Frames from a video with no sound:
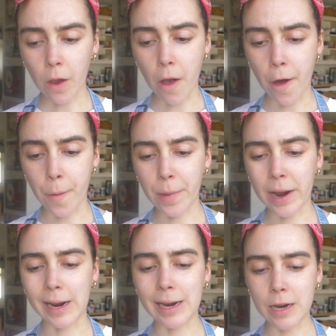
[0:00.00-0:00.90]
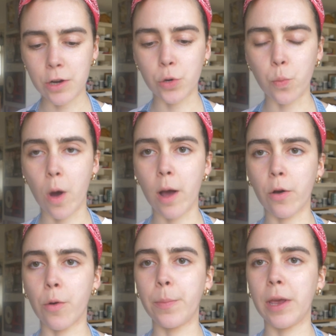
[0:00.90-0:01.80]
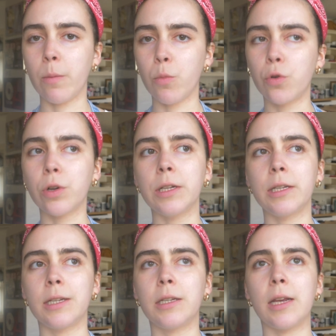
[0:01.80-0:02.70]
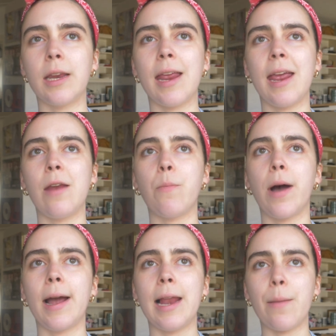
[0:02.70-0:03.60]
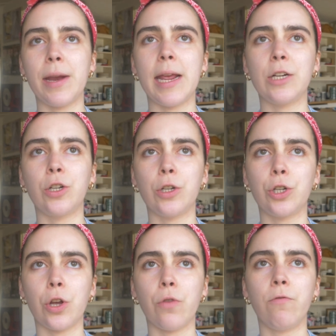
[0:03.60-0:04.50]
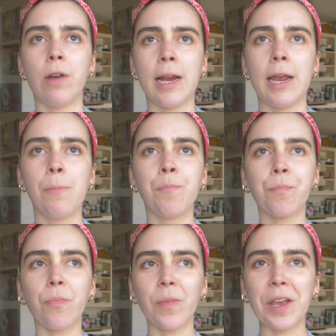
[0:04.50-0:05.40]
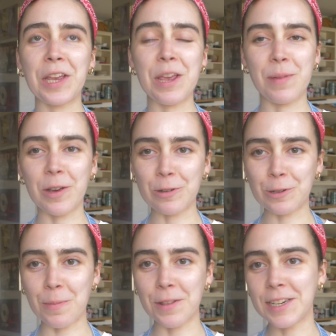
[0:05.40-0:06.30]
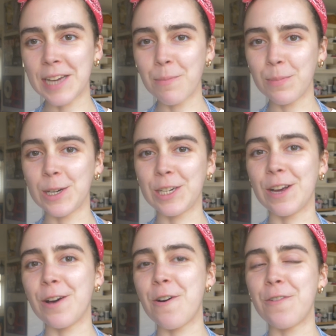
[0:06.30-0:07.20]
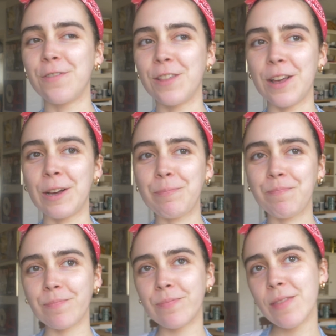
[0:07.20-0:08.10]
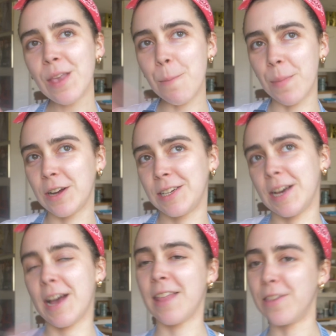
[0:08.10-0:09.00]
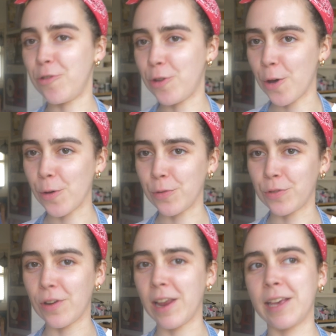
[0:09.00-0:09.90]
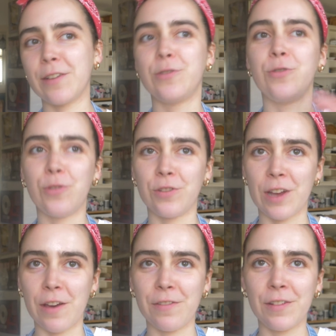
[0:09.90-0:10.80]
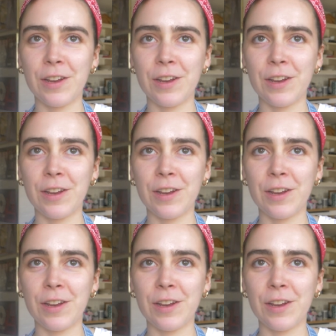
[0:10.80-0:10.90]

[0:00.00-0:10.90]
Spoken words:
and I need to work on being more consistent in my lamination, so really keeping on top of the temperature of the butter and the dough, so like as soon as I've